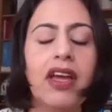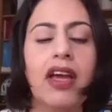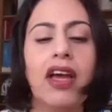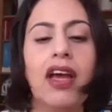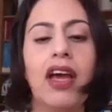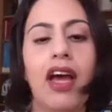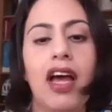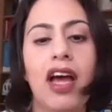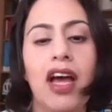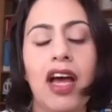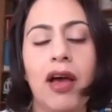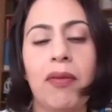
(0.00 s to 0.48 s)

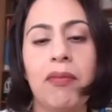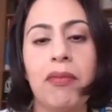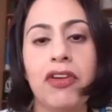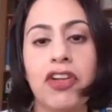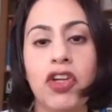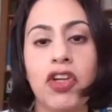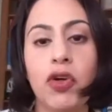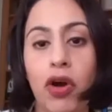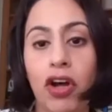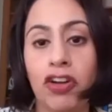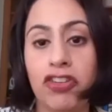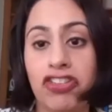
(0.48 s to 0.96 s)
and
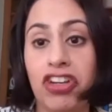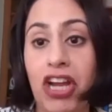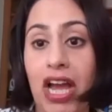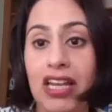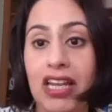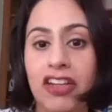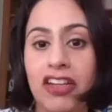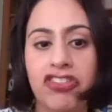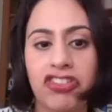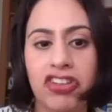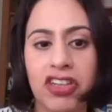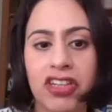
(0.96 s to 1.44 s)
who are
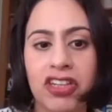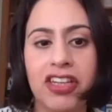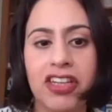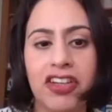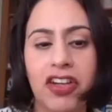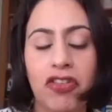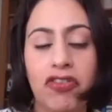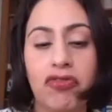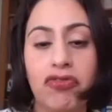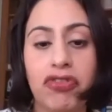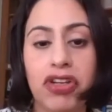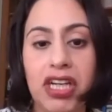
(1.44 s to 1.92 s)
challenging,
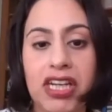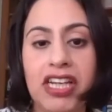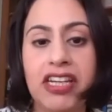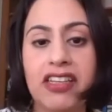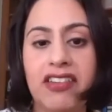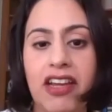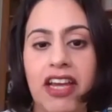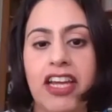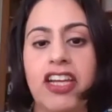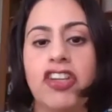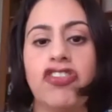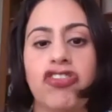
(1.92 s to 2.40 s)
really
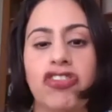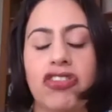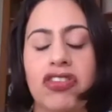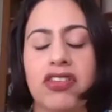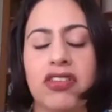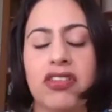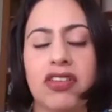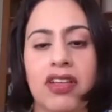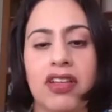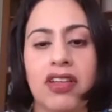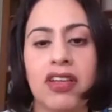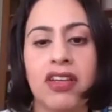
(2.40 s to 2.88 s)
dangerous
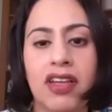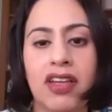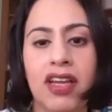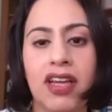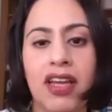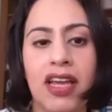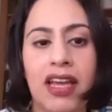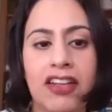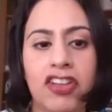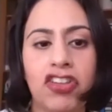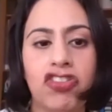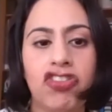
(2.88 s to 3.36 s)

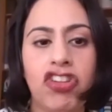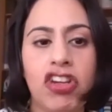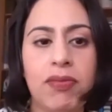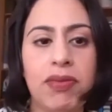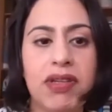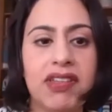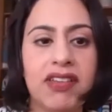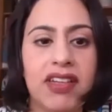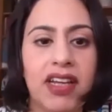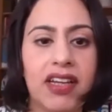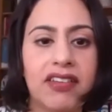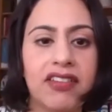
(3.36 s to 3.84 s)

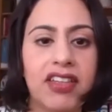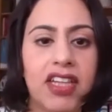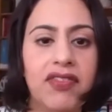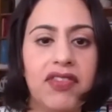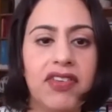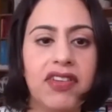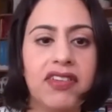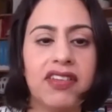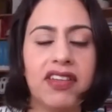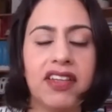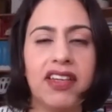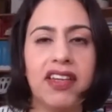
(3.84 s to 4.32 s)
extremist
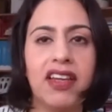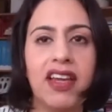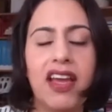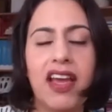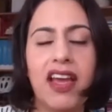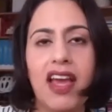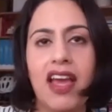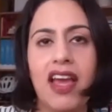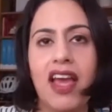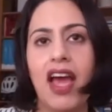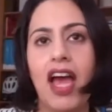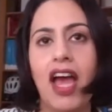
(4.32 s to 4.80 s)
activity.
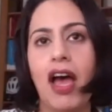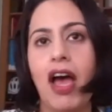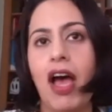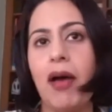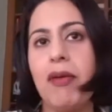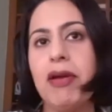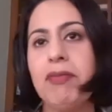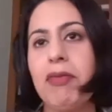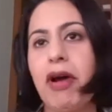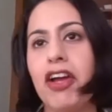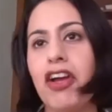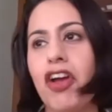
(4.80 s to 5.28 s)
I
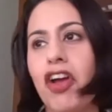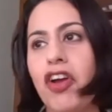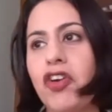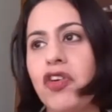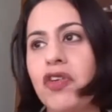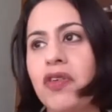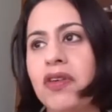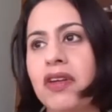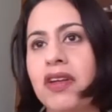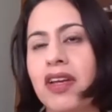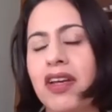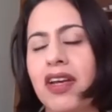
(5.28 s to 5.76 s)
mean, my
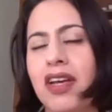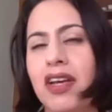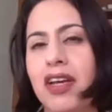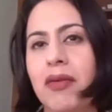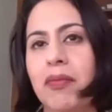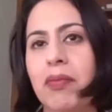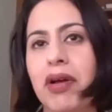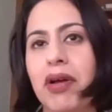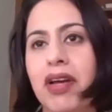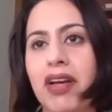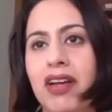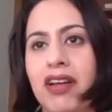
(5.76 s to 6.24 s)
own
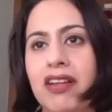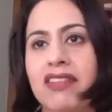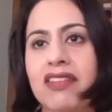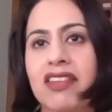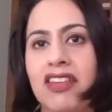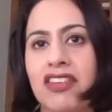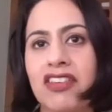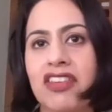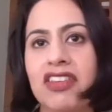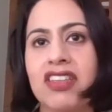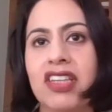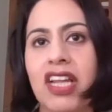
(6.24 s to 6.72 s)
personal
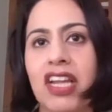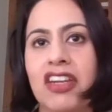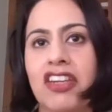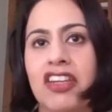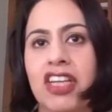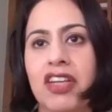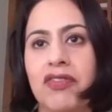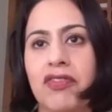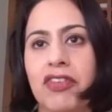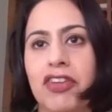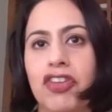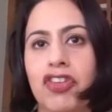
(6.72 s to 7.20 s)
understanding
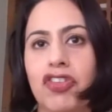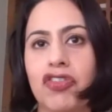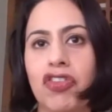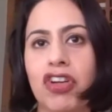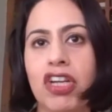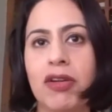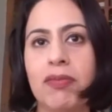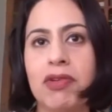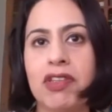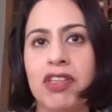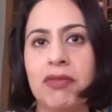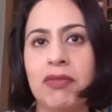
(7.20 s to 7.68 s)
of
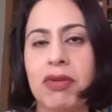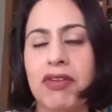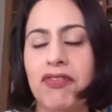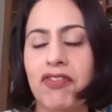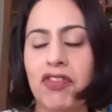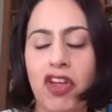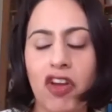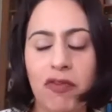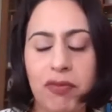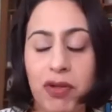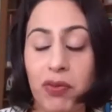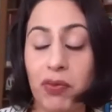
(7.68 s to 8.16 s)
extremism, even though
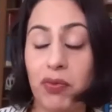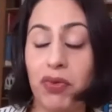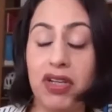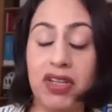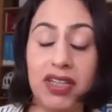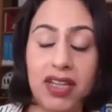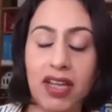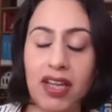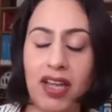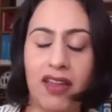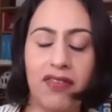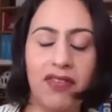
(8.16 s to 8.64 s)
I've been
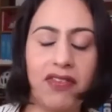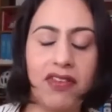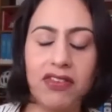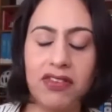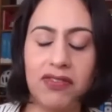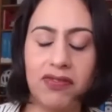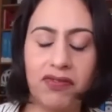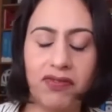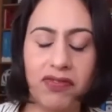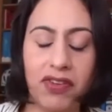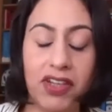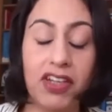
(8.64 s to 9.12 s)
working in this
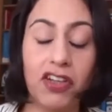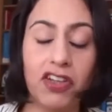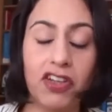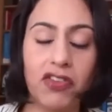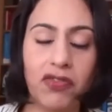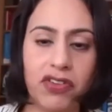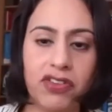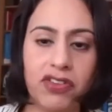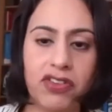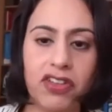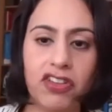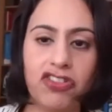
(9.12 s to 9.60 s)
field for
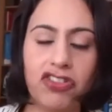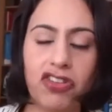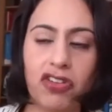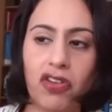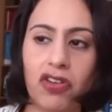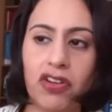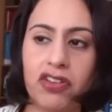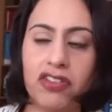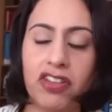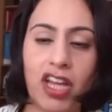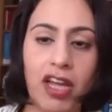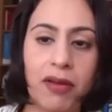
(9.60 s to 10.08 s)
such a
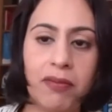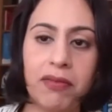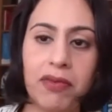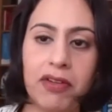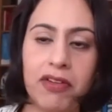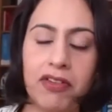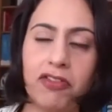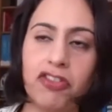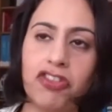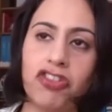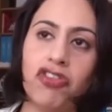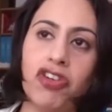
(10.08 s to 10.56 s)
long time,
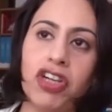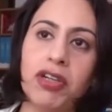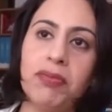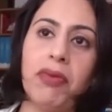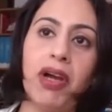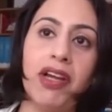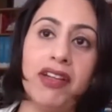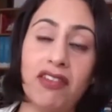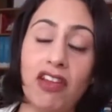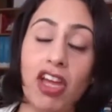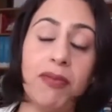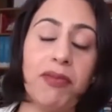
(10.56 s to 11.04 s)
during
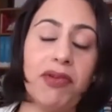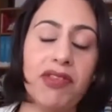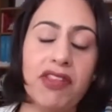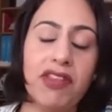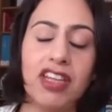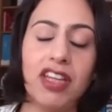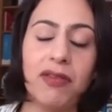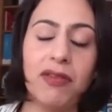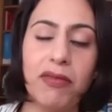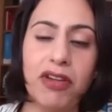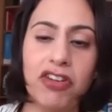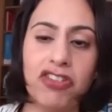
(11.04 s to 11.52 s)
my time at the
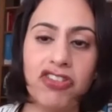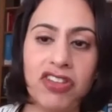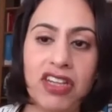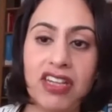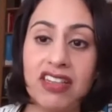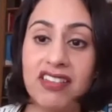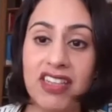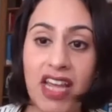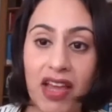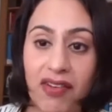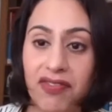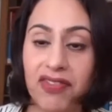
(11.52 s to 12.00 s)
Commission, it
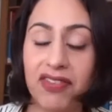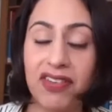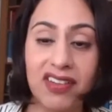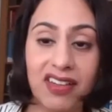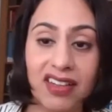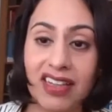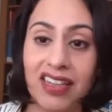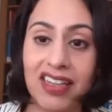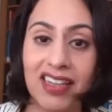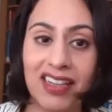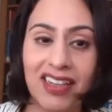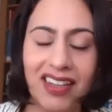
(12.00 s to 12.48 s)

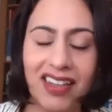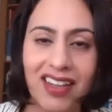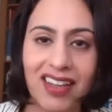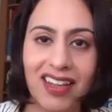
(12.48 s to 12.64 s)
definitely,